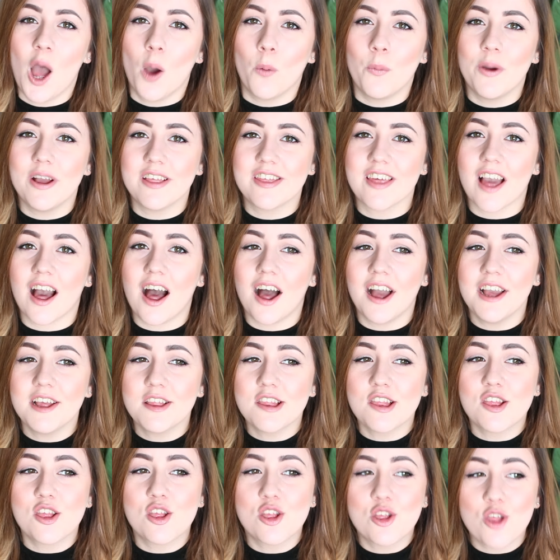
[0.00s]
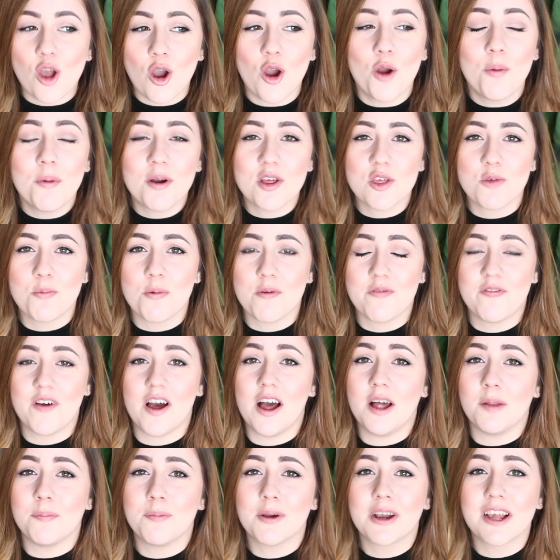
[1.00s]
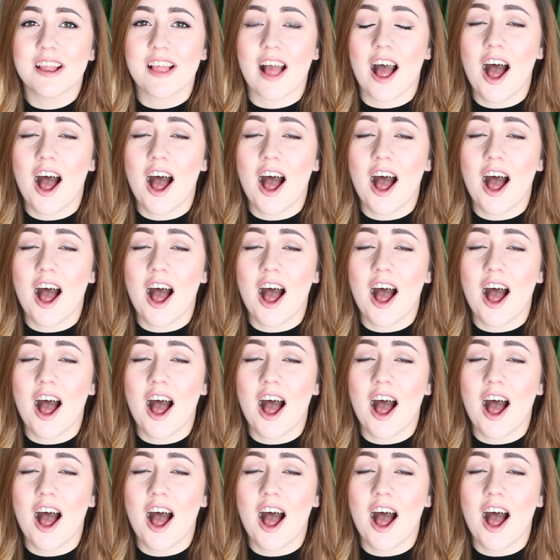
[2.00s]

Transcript: which I so much preferred because